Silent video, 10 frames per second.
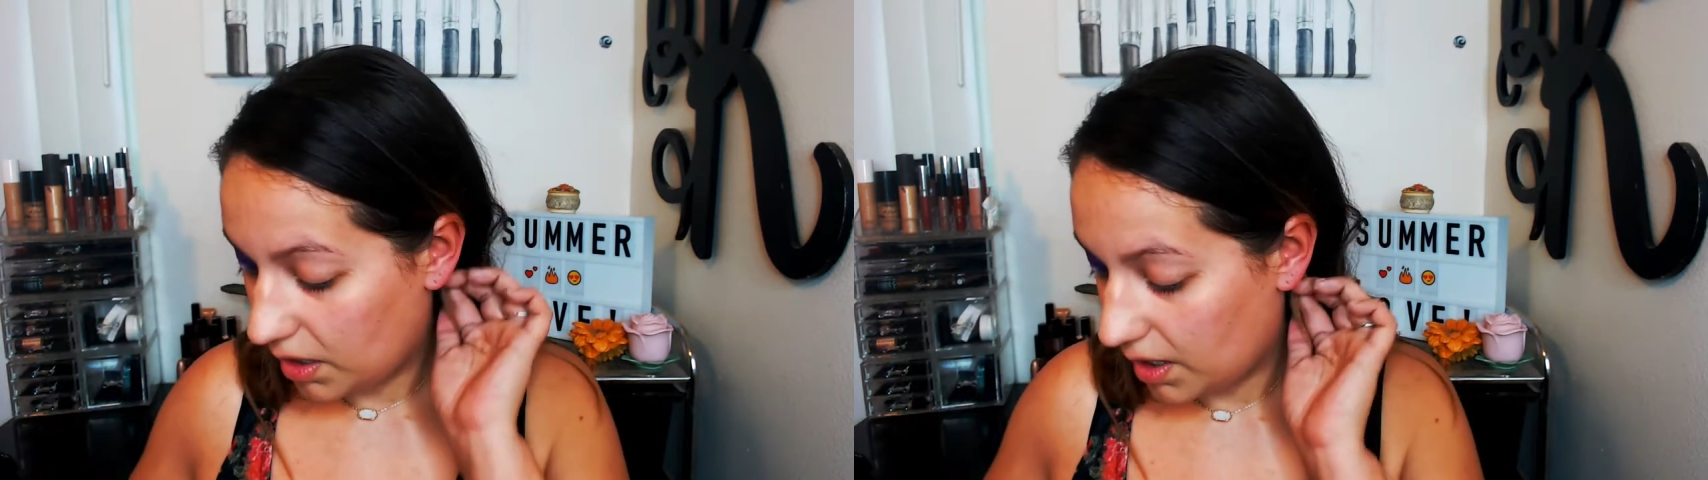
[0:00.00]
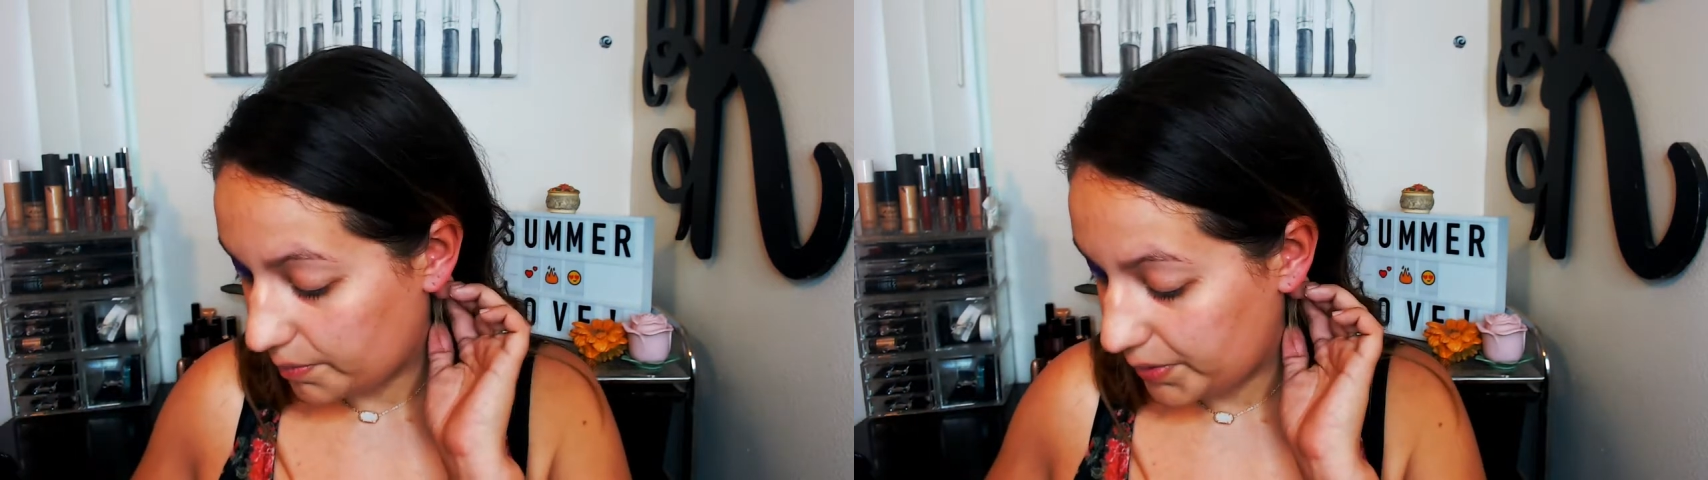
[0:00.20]

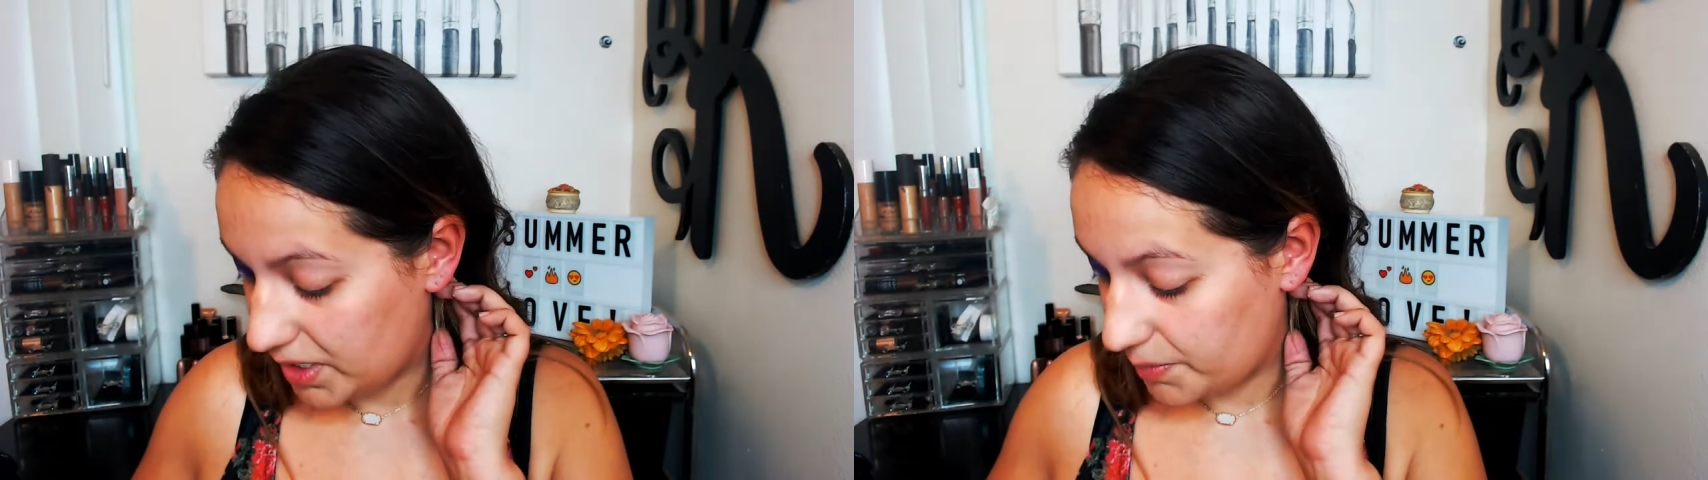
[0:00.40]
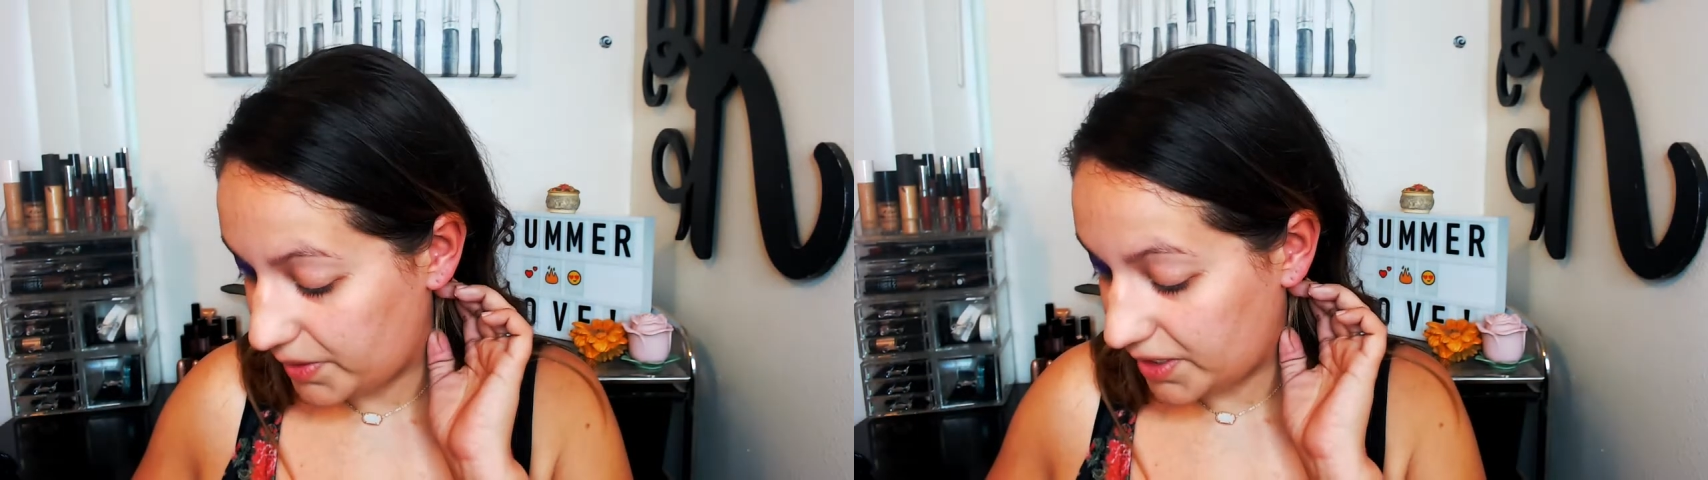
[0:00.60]
hot pink
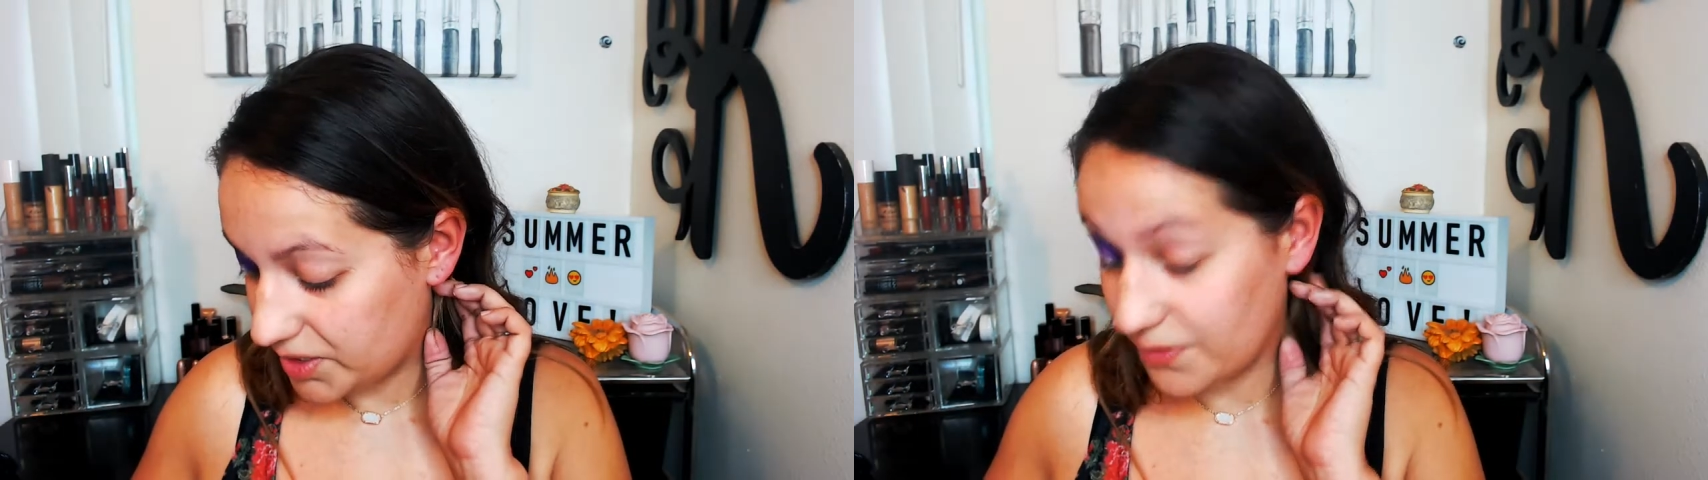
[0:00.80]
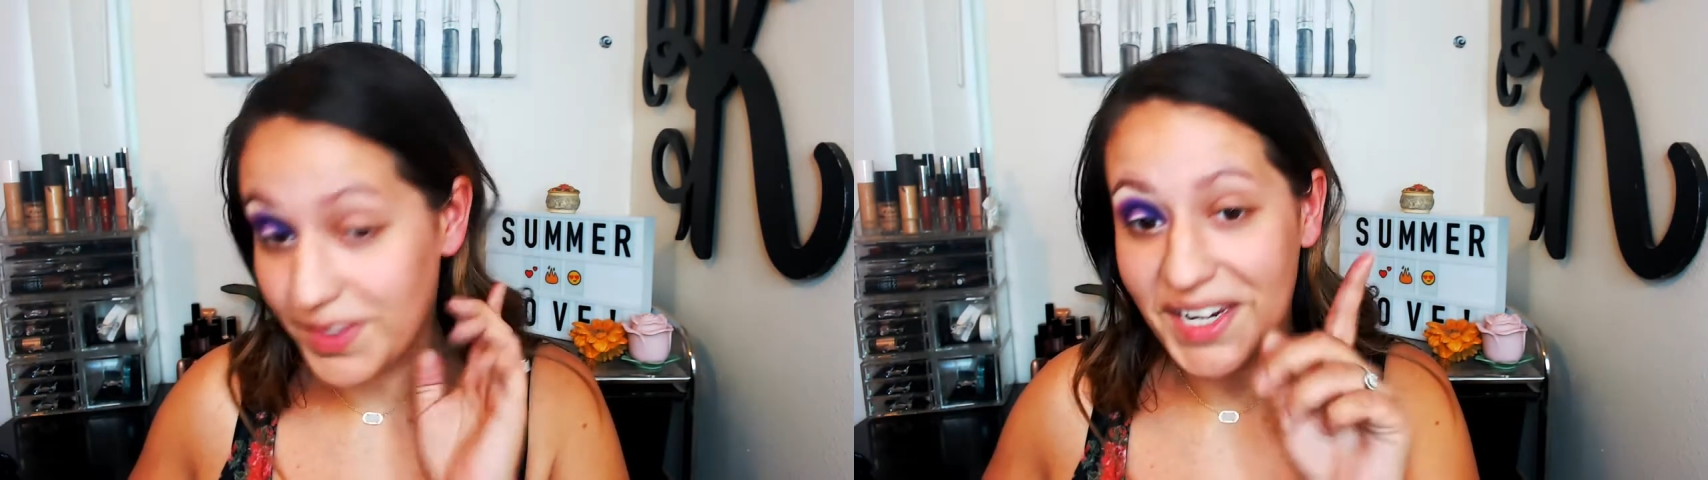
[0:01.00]
because
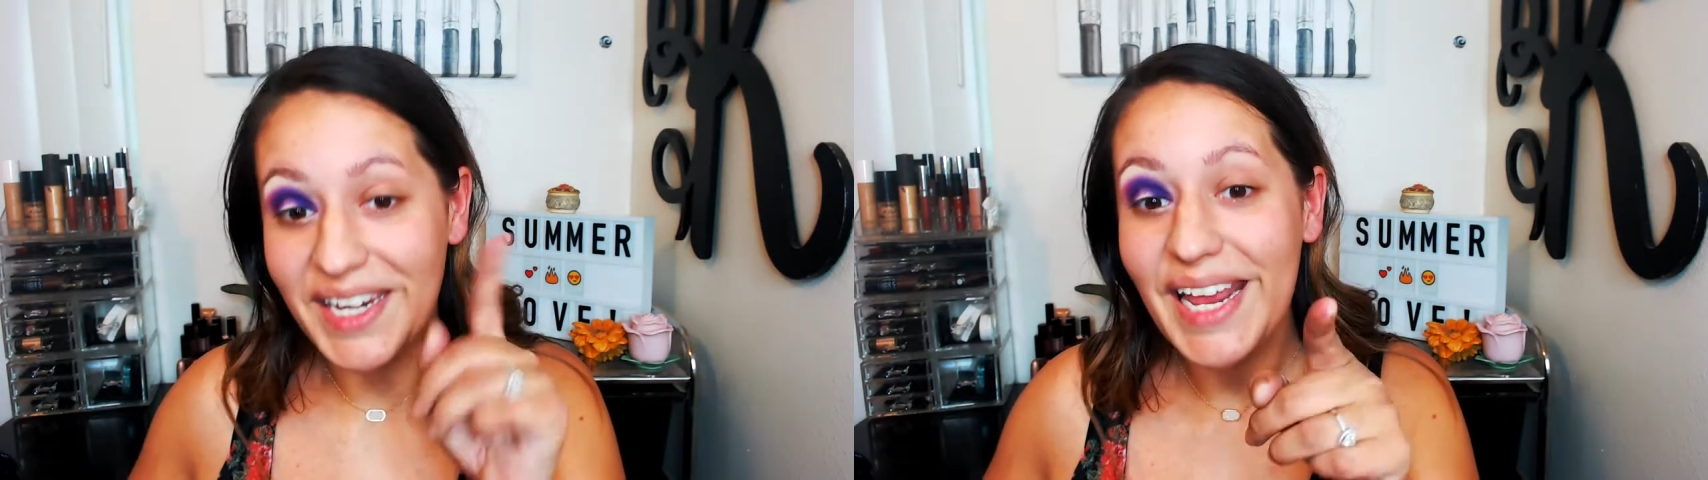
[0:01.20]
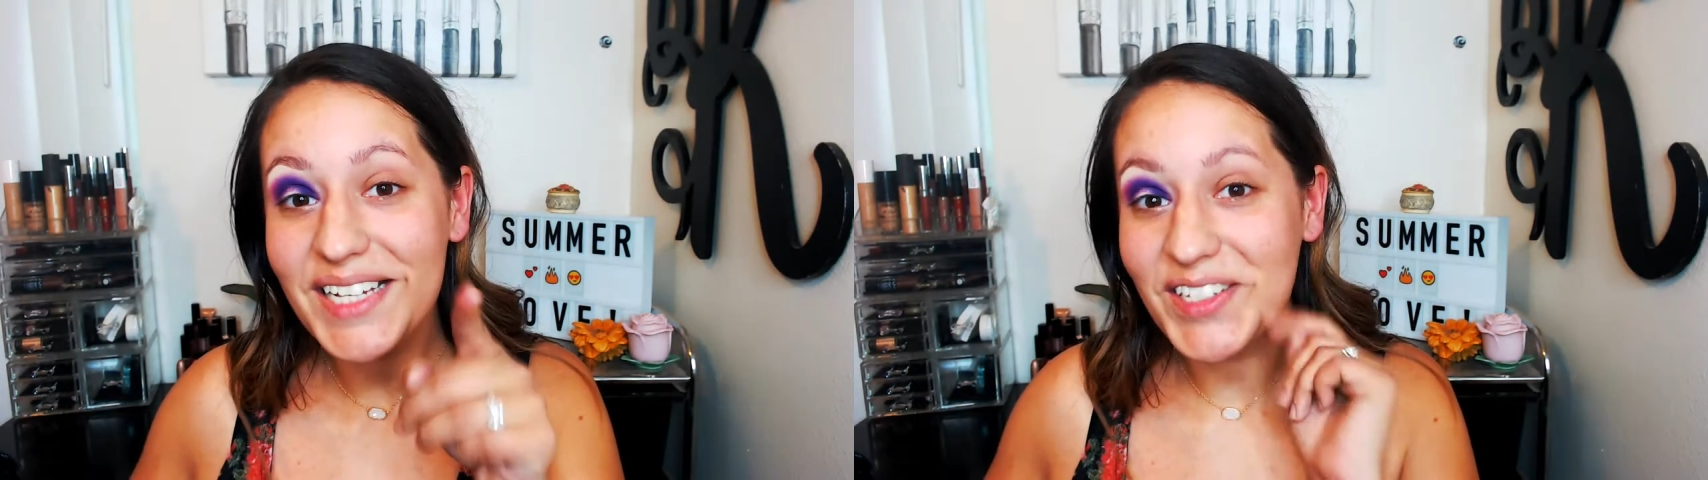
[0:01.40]
of the next